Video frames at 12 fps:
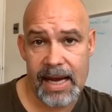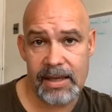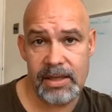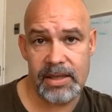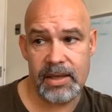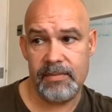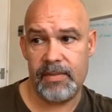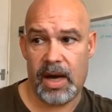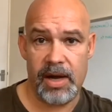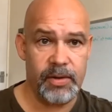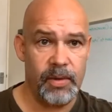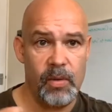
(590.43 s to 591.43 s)
and
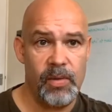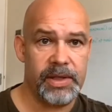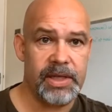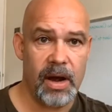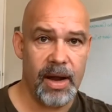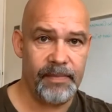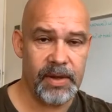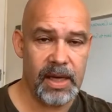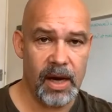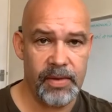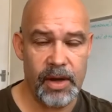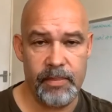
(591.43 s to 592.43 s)
I do it all the time.
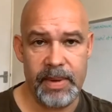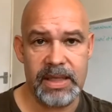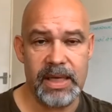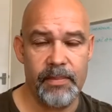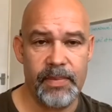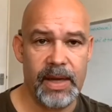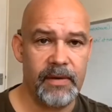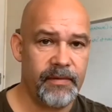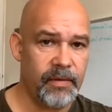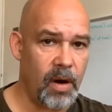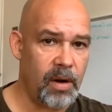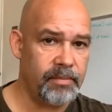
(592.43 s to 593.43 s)
There'll be something
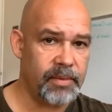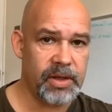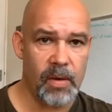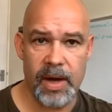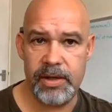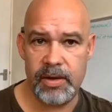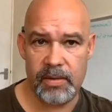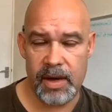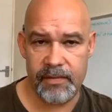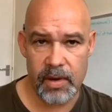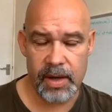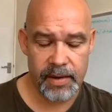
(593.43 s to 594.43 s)

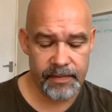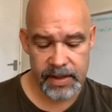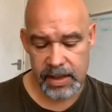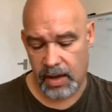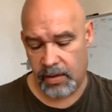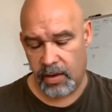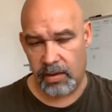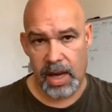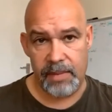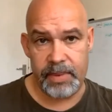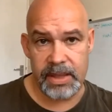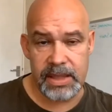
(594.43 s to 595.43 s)
I've got an
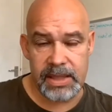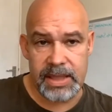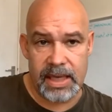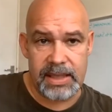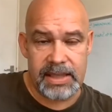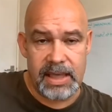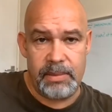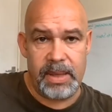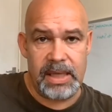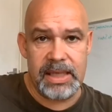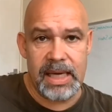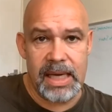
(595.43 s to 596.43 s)
online business selling
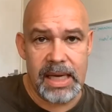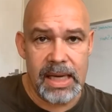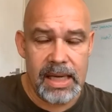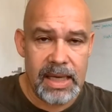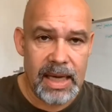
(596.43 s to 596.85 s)
CBD,